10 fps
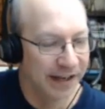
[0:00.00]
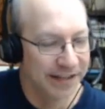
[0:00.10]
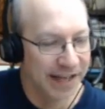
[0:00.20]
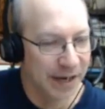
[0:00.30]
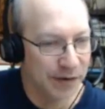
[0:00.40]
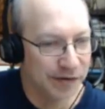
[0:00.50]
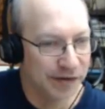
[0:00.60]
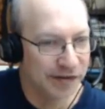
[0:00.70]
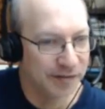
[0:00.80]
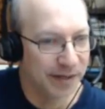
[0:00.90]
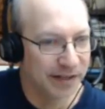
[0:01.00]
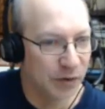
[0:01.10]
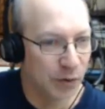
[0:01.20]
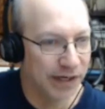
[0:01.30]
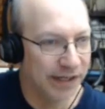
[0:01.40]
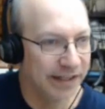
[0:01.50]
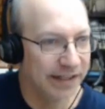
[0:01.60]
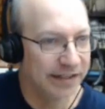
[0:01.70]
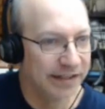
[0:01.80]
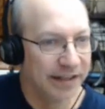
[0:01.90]
And now he sets about queening
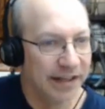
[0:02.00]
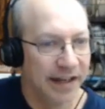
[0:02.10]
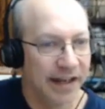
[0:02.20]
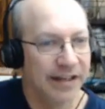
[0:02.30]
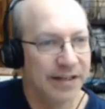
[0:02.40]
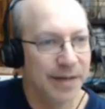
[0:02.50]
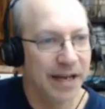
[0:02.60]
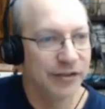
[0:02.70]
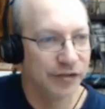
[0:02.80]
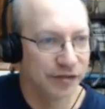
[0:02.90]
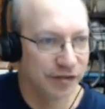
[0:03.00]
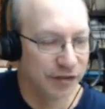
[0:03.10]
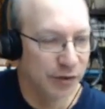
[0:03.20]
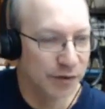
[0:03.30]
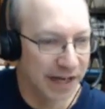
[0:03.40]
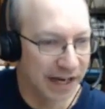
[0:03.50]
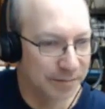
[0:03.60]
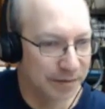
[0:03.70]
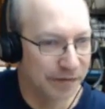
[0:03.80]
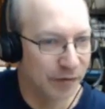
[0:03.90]
it. And he manages to do
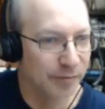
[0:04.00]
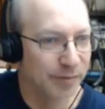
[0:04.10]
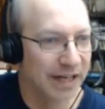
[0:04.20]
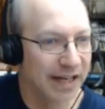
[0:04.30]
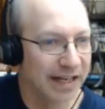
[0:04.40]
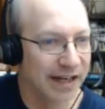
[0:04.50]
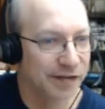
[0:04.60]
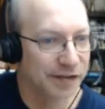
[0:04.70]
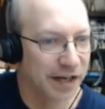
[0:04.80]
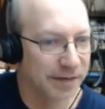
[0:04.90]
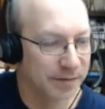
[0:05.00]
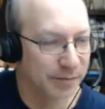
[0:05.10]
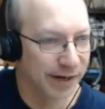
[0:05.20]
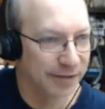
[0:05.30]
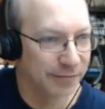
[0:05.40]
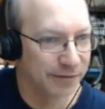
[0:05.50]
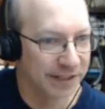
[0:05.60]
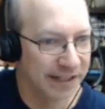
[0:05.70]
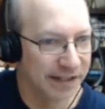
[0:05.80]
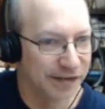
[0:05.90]
that before Black has time to break through in the
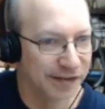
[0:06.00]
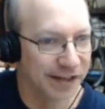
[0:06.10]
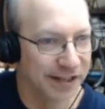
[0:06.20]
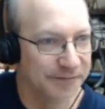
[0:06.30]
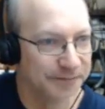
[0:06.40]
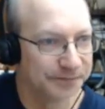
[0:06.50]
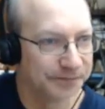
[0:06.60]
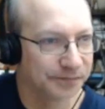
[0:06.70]
king side.